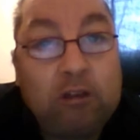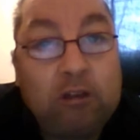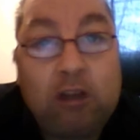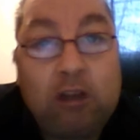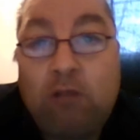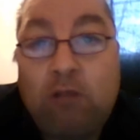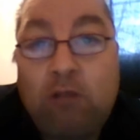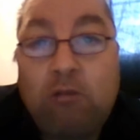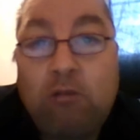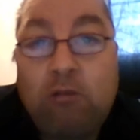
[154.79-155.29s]

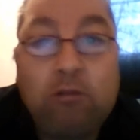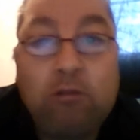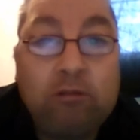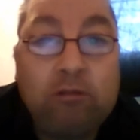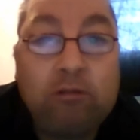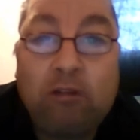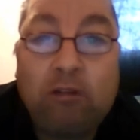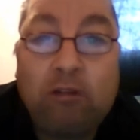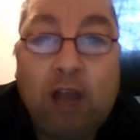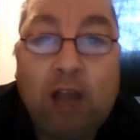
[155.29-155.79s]

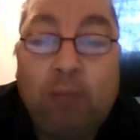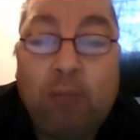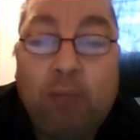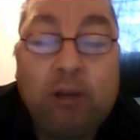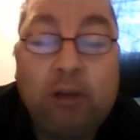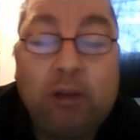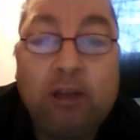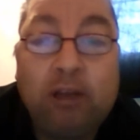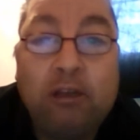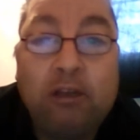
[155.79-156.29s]
We're
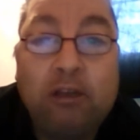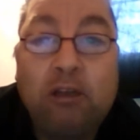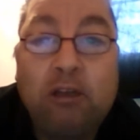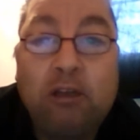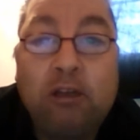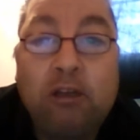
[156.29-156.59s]
happy.